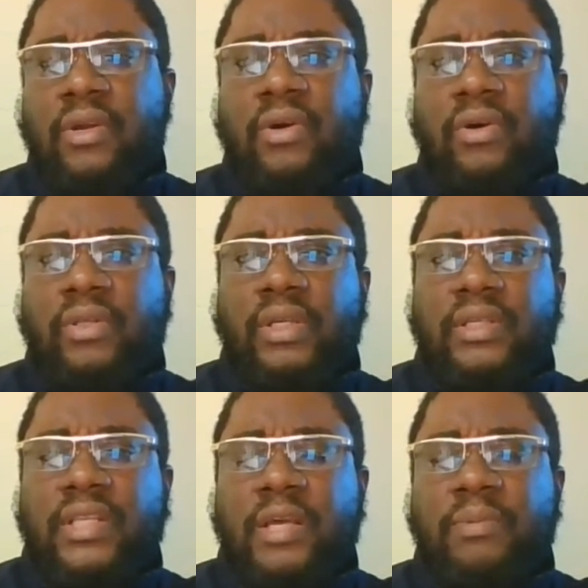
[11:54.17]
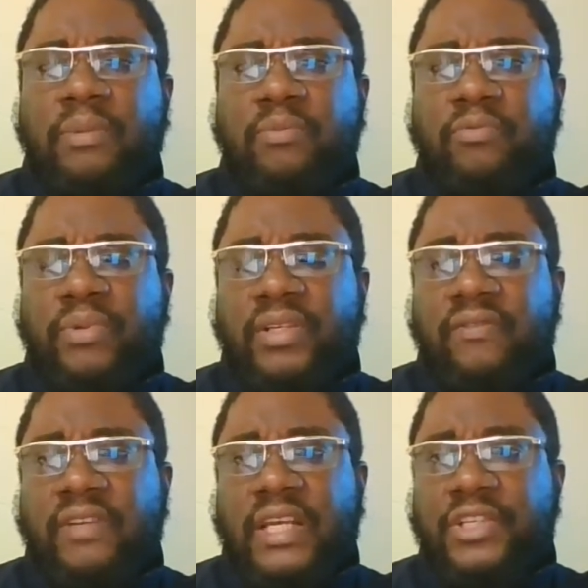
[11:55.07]
called the Islamic Movement
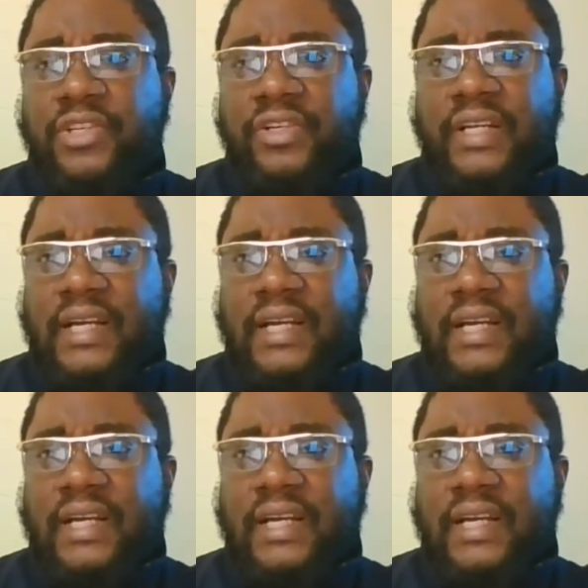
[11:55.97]
of Nigeria,